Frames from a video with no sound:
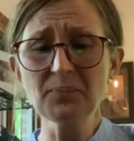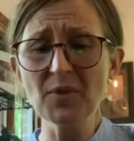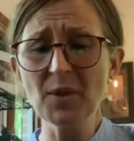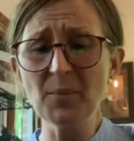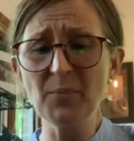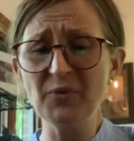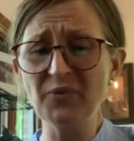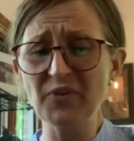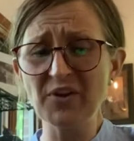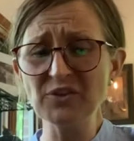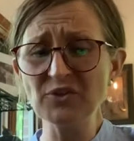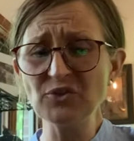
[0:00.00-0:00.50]

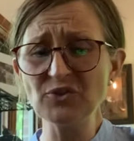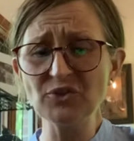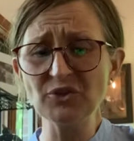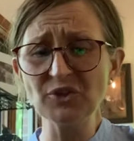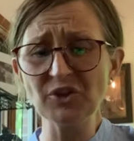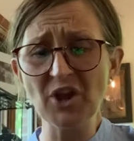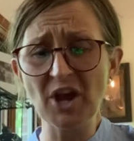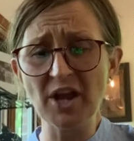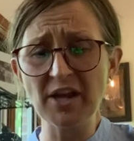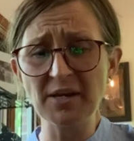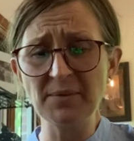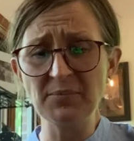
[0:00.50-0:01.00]
Professor
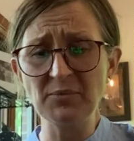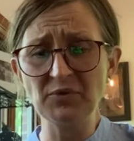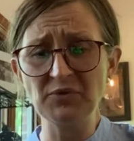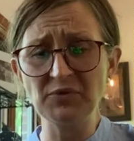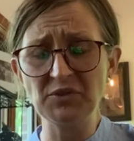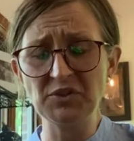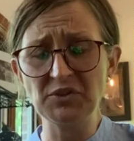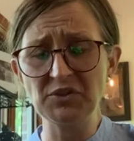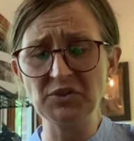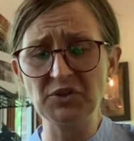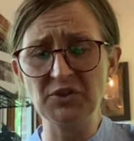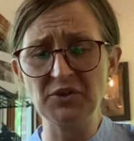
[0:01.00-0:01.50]
Trelawney moved
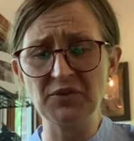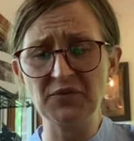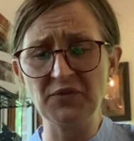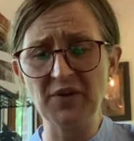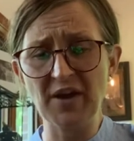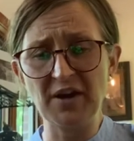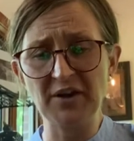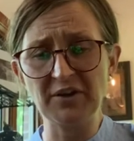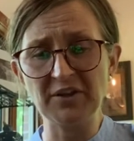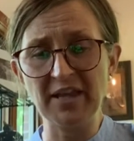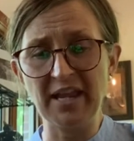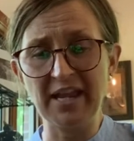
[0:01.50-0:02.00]
into the
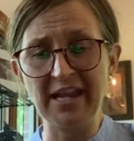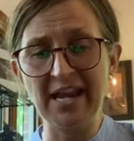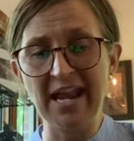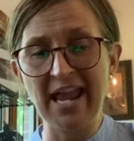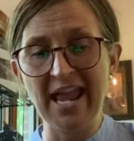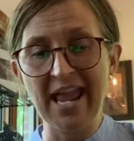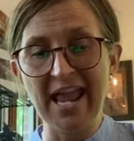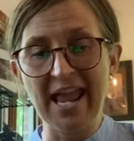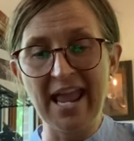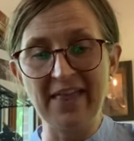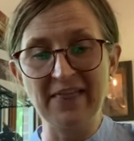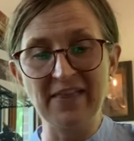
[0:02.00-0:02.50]
firelight,
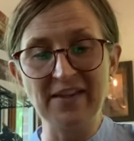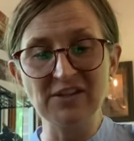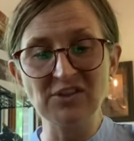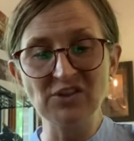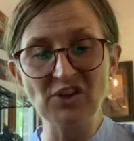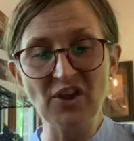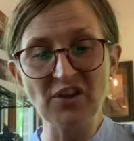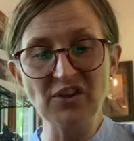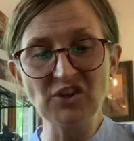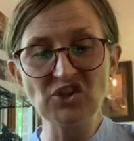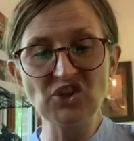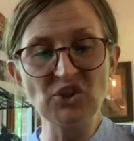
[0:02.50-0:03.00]
and they
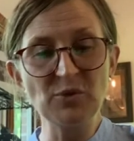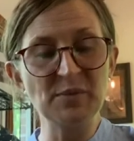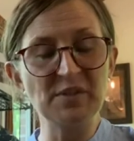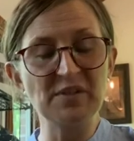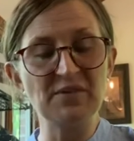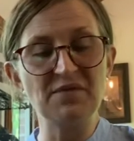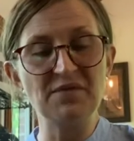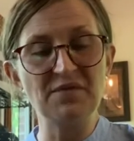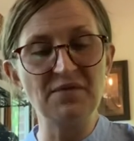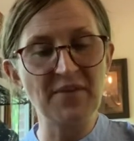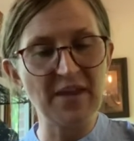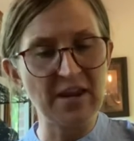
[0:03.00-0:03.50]
saw that she was
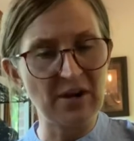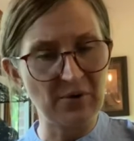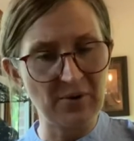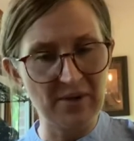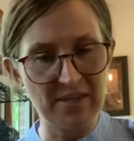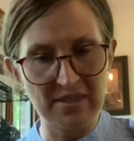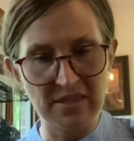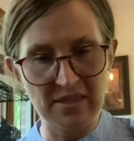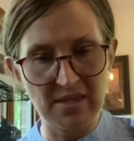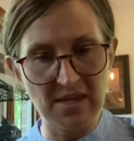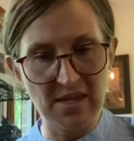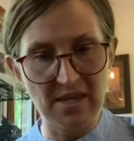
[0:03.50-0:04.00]
very
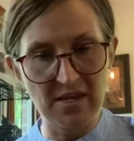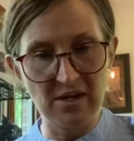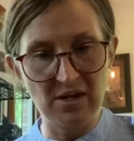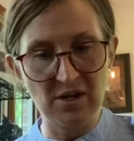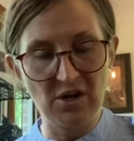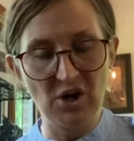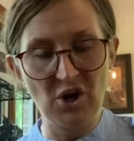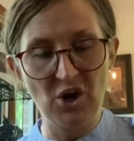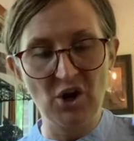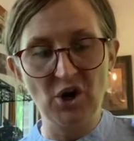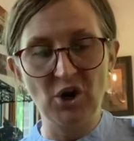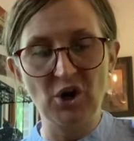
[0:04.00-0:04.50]
thin.
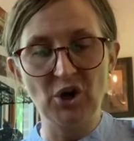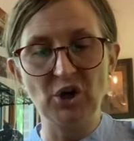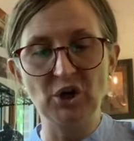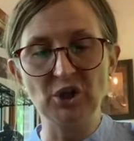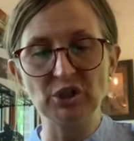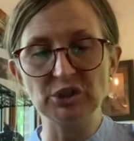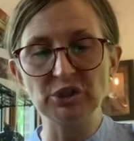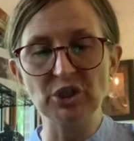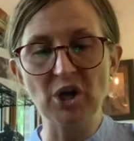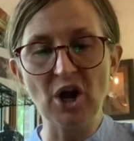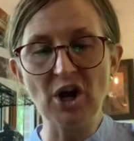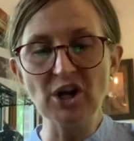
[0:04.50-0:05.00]
Her
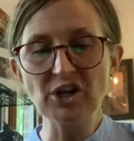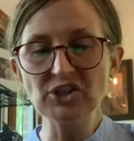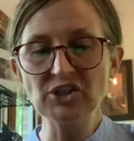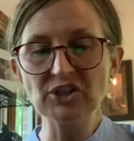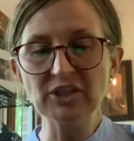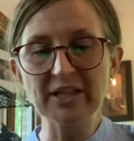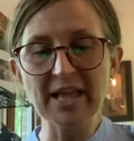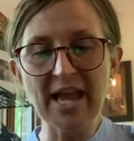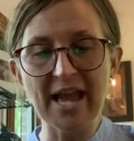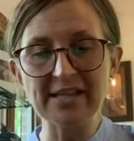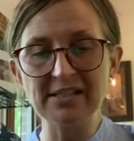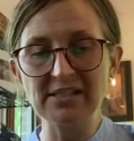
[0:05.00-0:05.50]
large
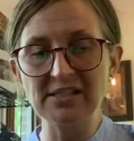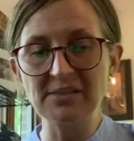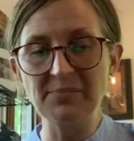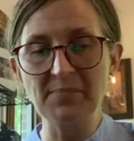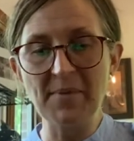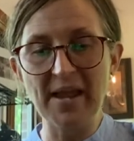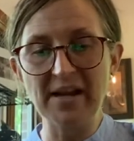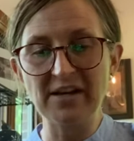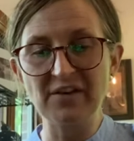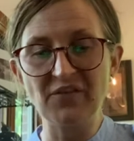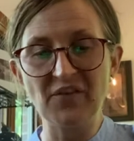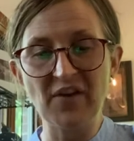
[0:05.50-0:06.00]
glasses
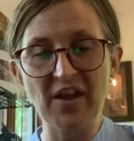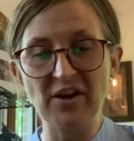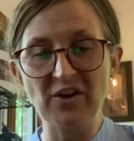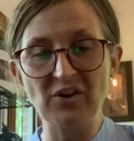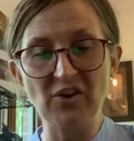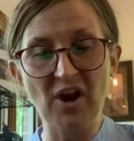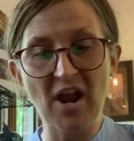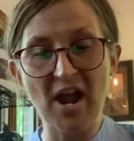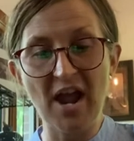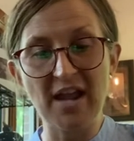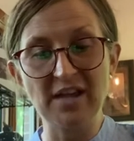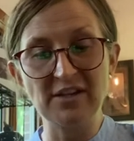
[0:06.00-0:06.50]
magnified
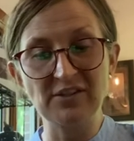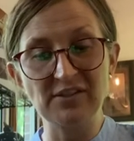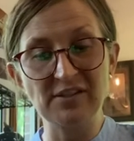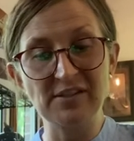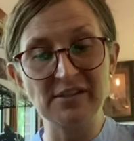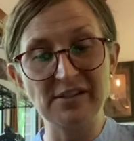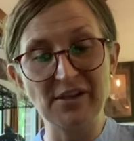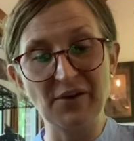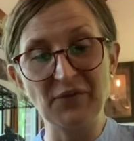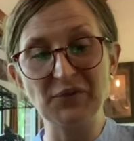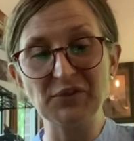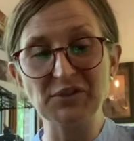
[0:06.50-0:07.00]
her eyes to
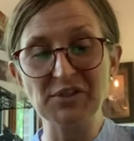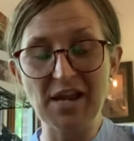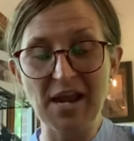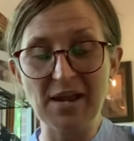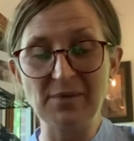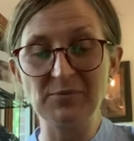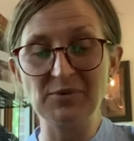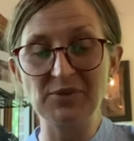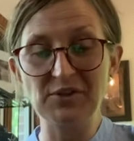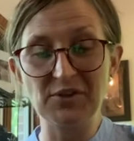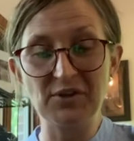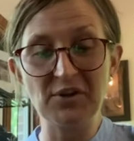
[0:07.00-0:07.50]
several
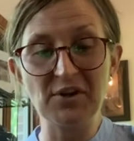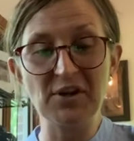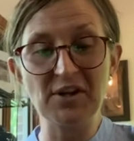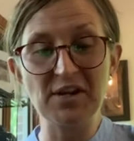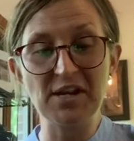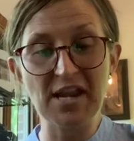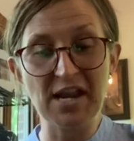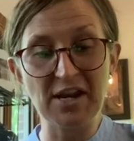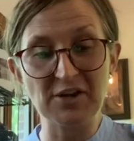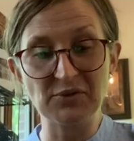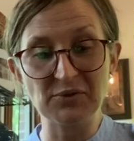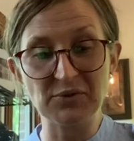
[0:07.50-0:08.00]
times their
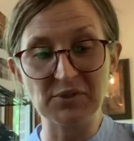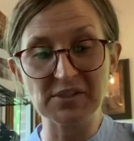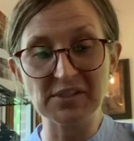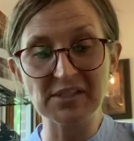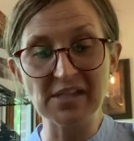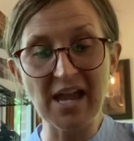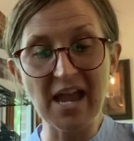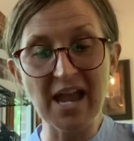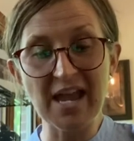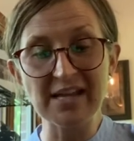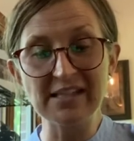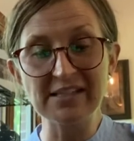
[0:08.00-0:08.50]
natural
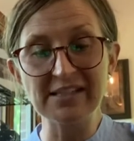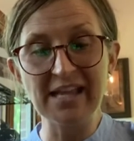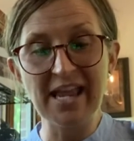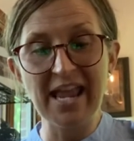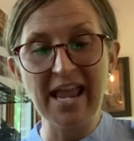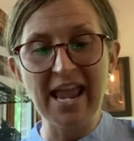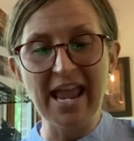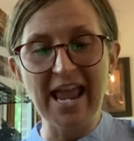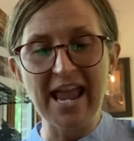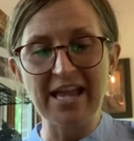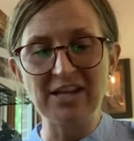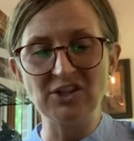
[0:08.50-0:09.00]
size,
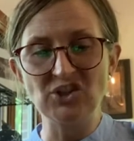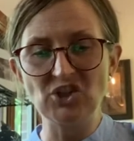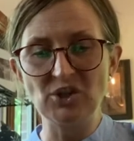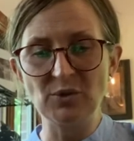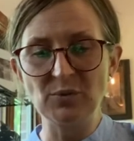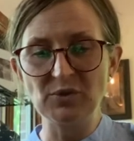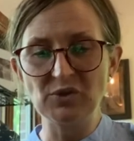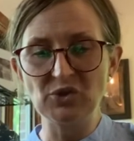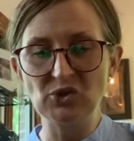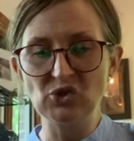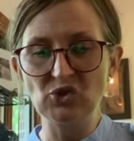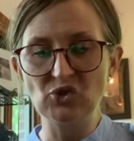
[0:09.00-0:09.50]
and she
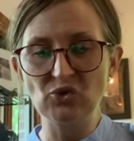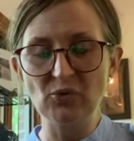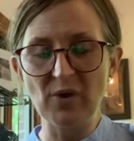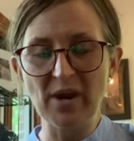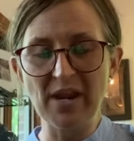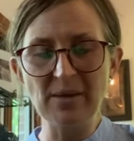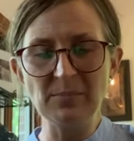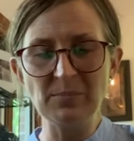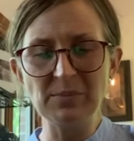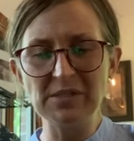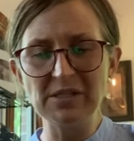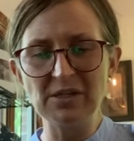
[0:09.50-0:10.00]
was
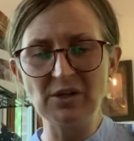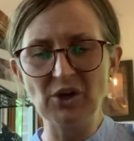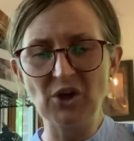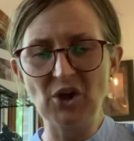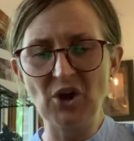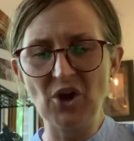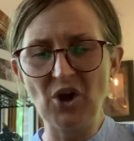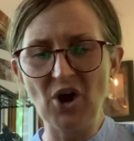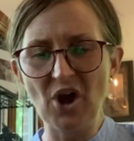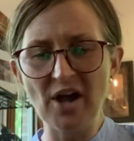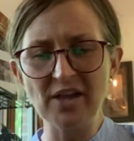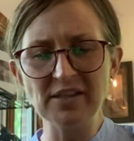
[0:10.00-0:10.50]
draped in a
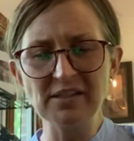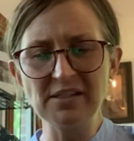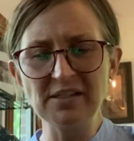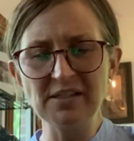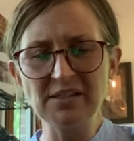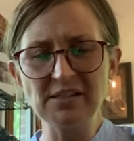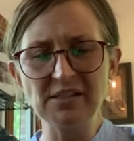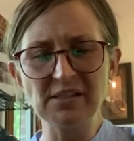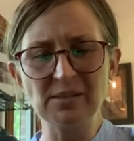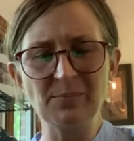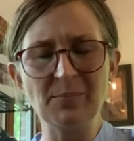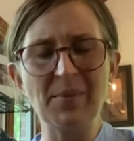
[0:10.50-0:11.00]
gauzy
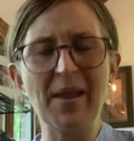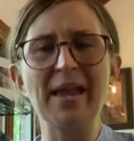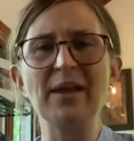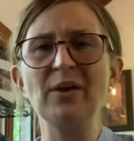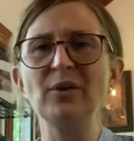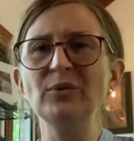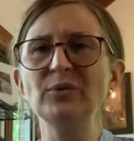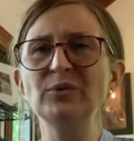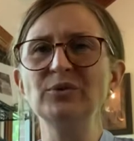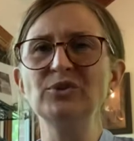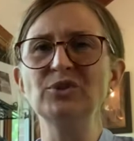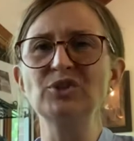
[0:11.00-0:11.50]

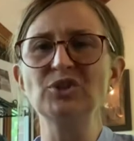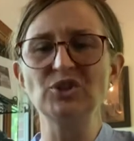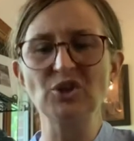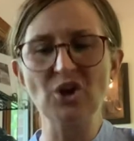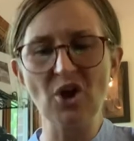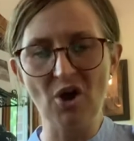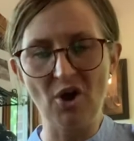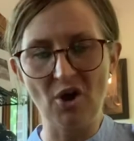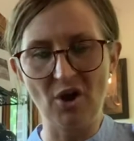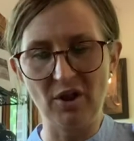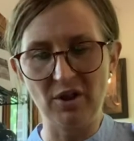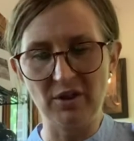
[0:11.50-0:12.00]
spangled
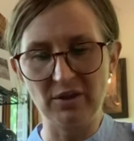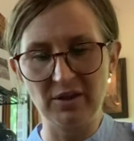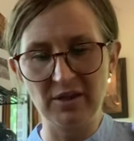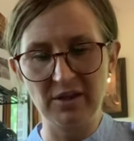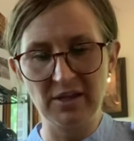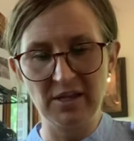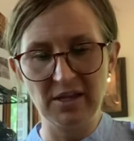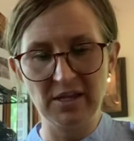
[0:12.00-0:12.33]
shawl.